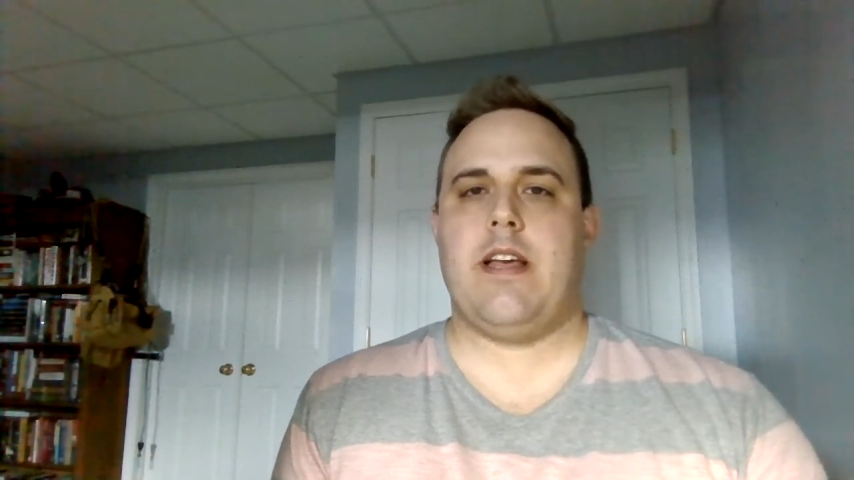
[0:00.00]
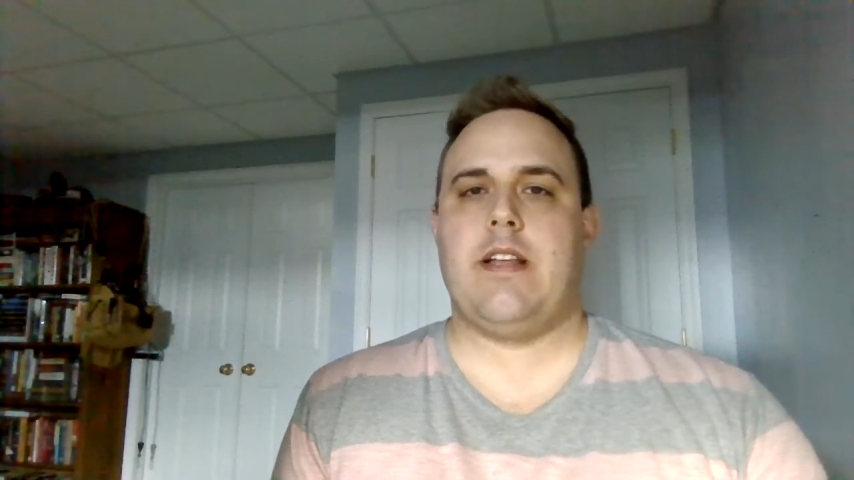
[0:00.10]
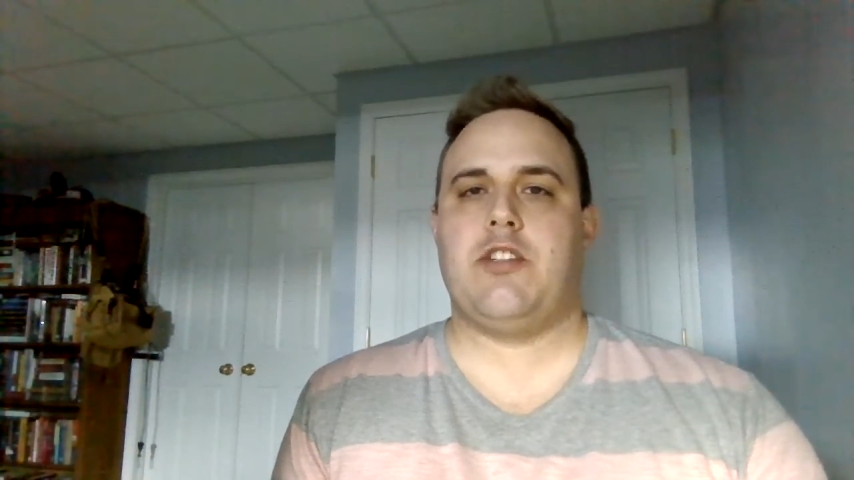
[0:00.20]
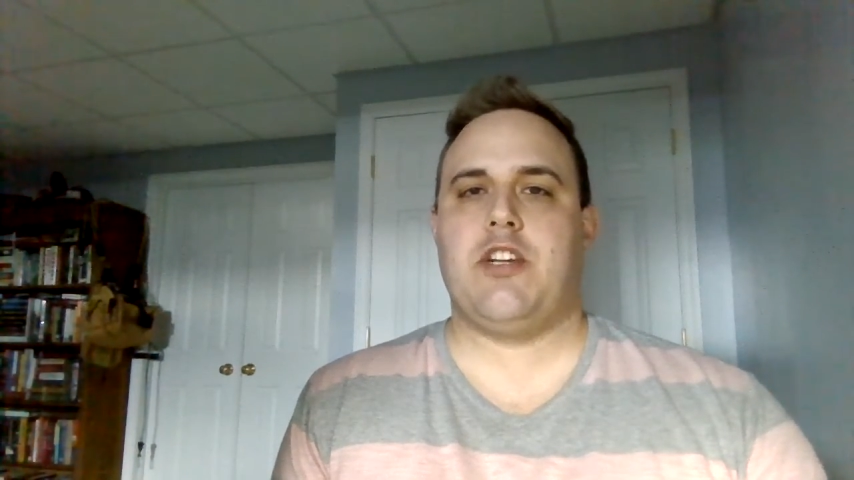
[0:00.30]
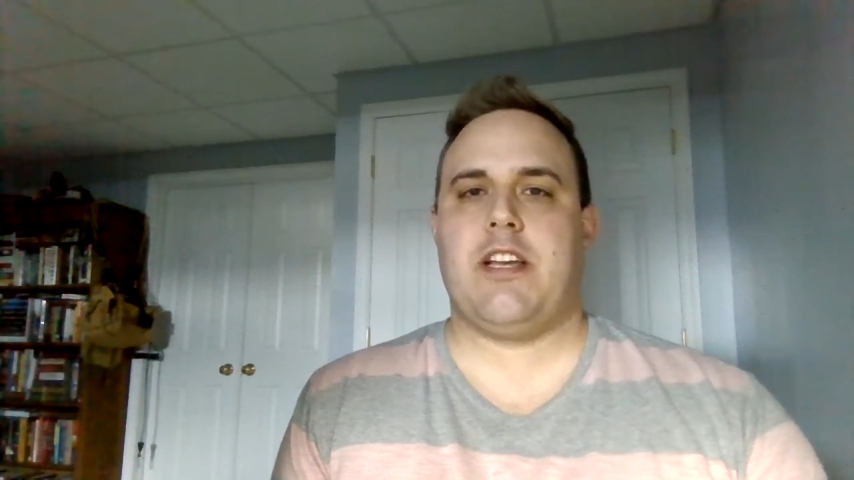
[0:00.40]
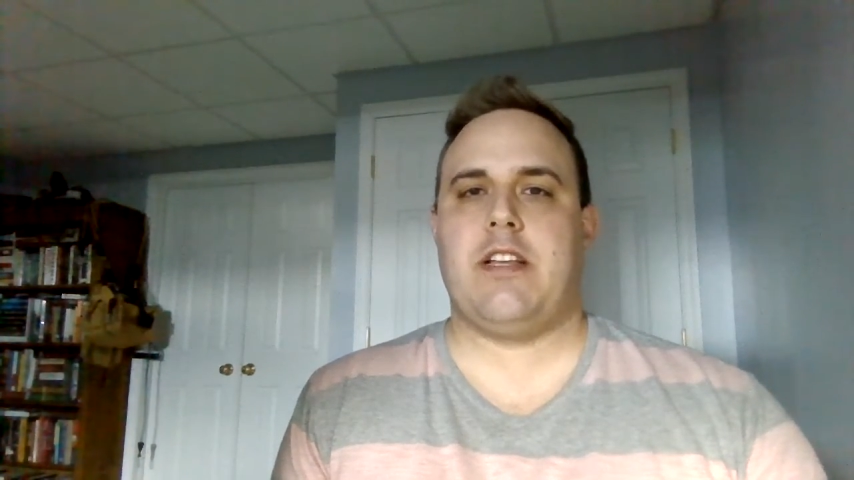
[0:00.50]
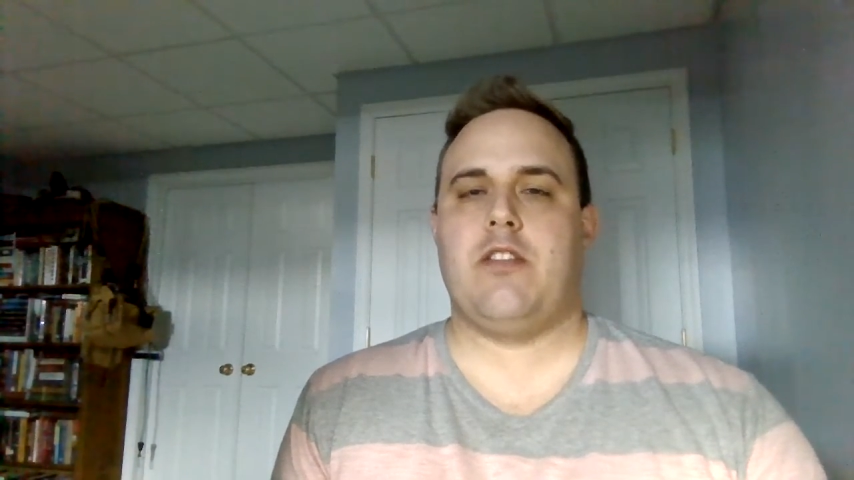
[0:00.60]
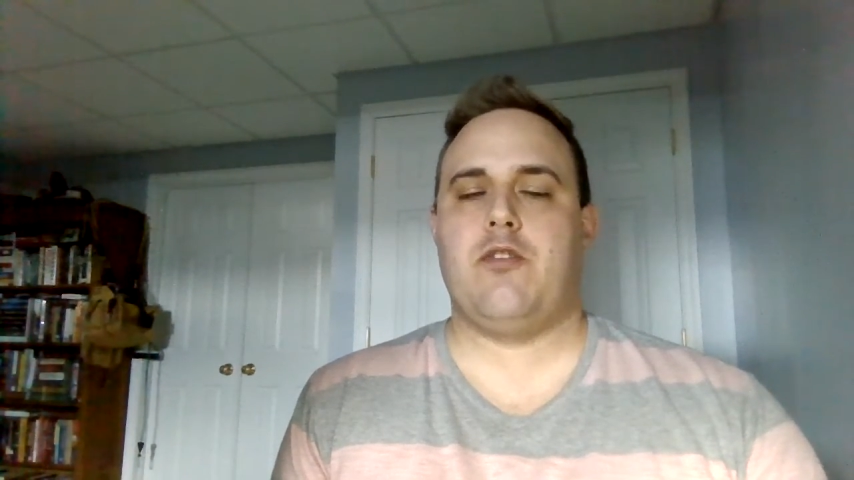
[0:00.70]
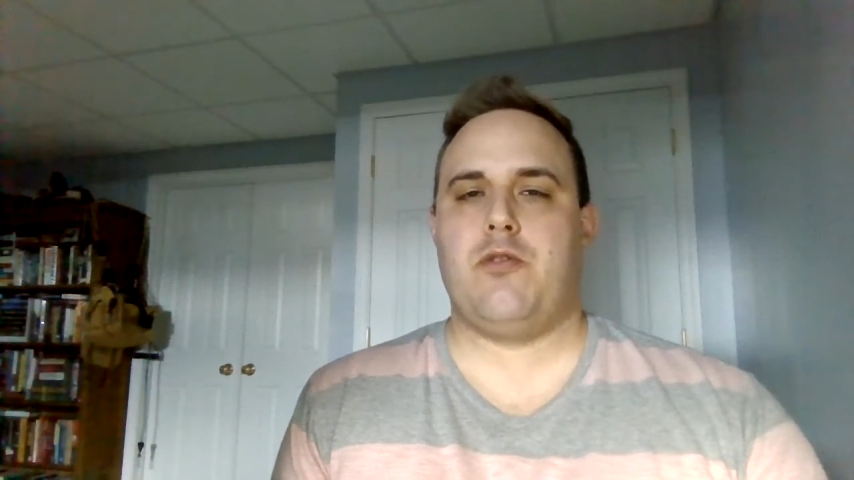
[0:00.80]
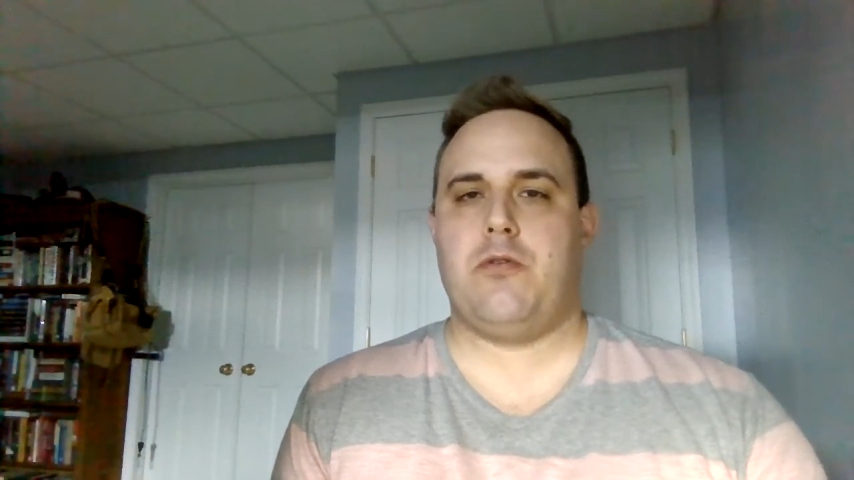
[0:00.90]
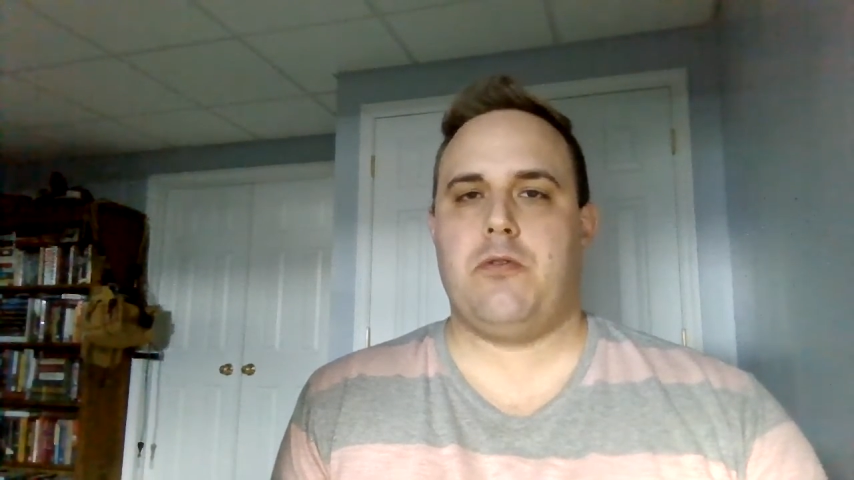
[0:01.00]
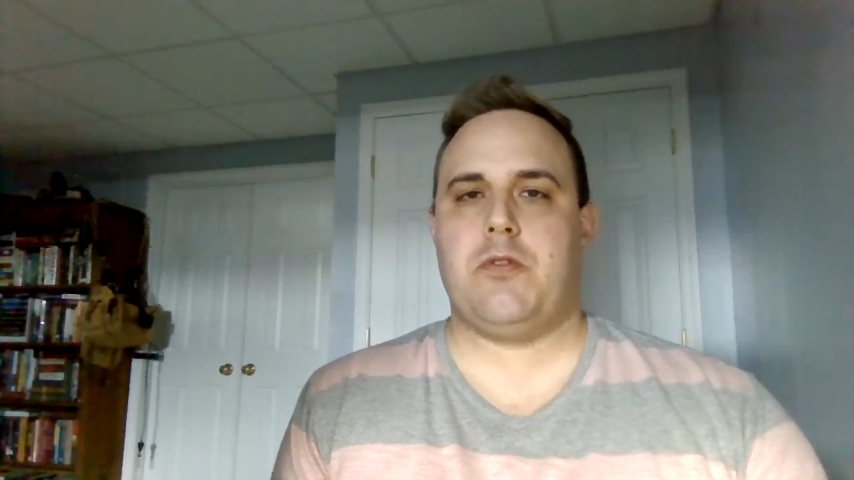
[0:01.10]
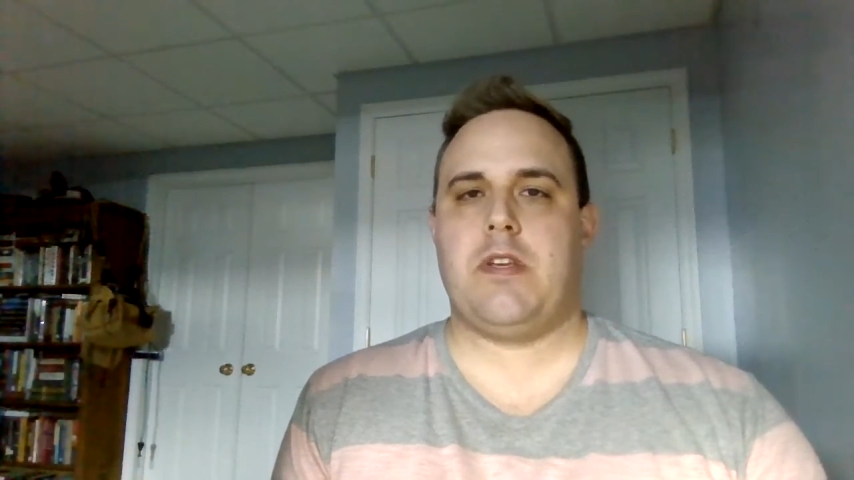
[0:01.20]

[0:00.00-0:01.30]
and checking the news